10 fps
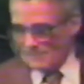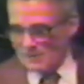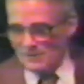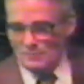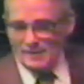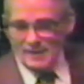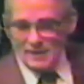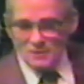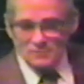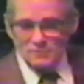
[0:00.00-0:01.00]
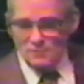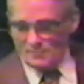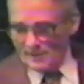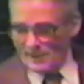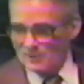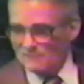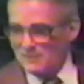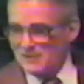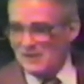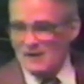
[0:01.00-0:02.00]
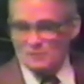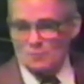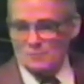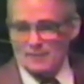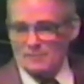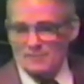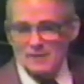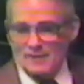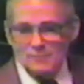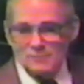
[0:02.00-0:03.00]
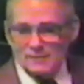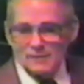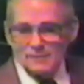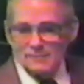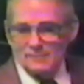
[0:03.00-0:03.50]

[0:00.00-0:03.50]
prepared to use an, use an ASV. That's okay with me. I don't care.